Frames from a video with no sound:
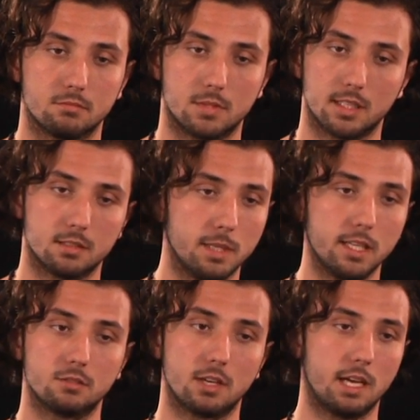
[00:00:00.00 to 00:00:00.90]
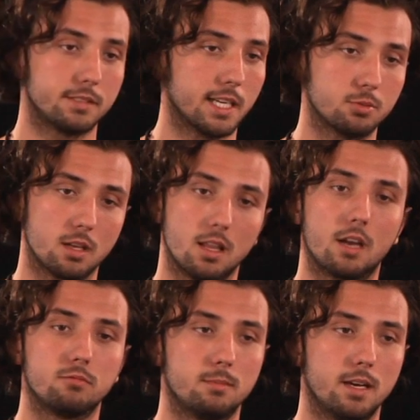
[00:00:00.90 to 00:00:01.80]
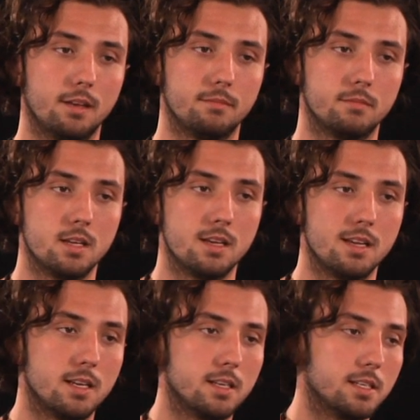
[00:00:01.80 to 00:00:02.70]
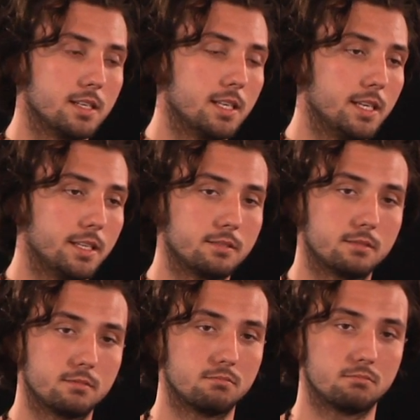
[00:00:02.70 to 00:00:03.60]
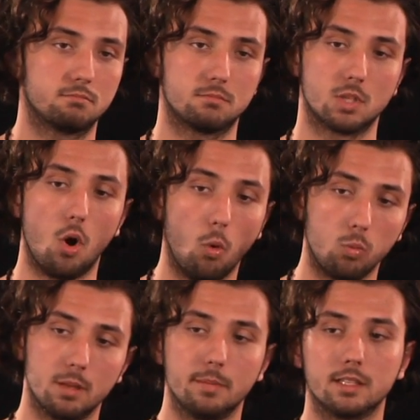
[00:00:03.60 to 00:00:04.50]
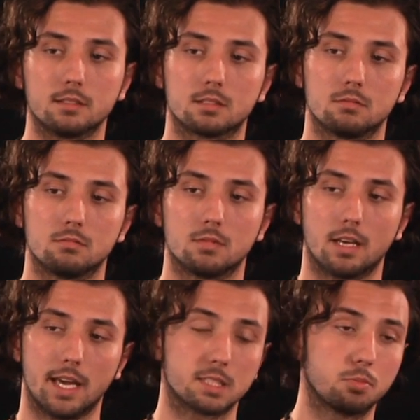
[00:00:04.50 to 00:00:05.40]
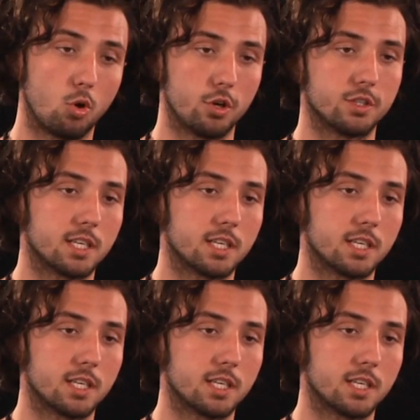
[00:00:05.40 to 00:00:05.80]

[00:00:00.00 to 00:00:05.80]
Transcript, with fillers: Doesn't mean to have sex with a lot of women. It only means explore your